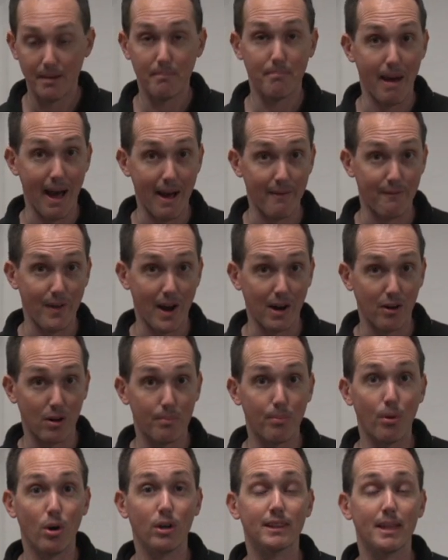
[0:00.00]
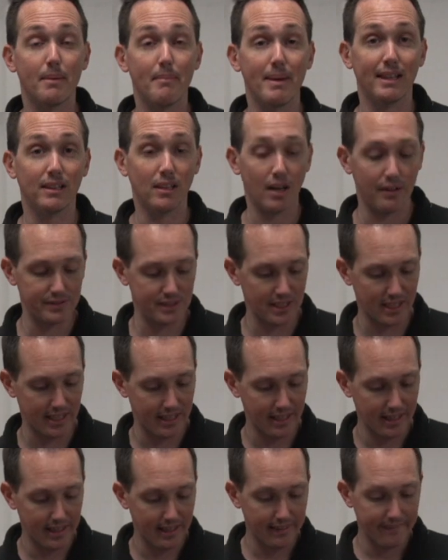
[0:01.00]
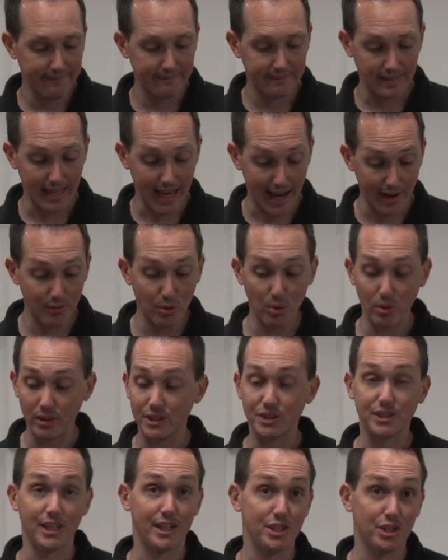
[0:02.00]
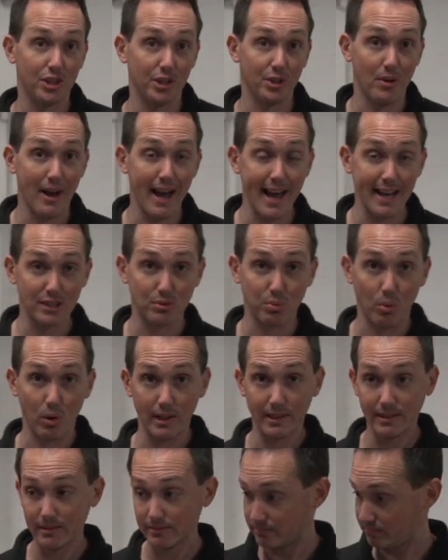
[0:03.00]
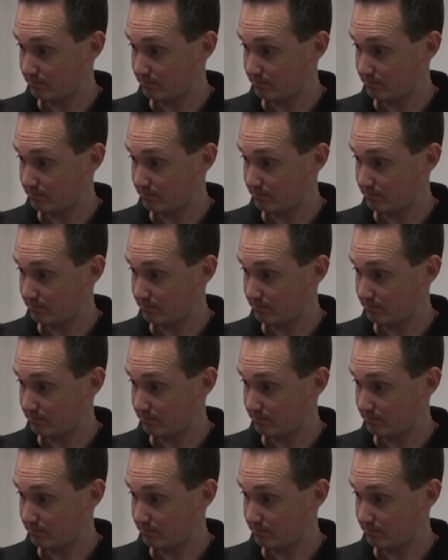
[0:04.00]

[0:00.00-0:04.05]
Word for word: Matt Farah bought them, he loves it. Everyone essentially who has one,